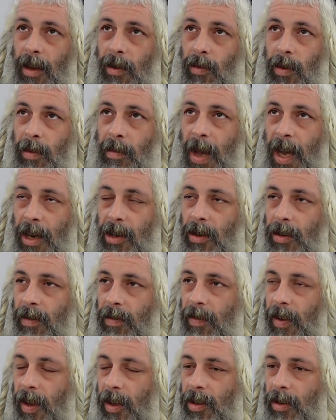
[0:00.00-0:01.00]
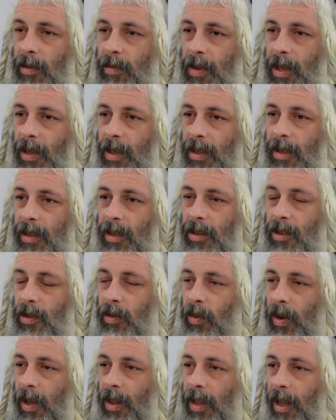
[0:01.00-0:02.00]
reminder of failure because it's the
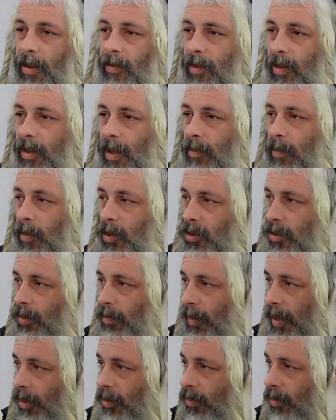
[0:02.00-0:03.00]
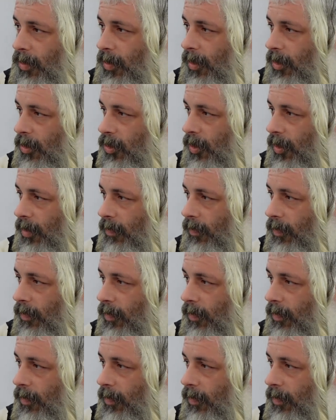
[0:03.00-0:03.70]
one level that Moshe Rabbeinu couldn't achieve.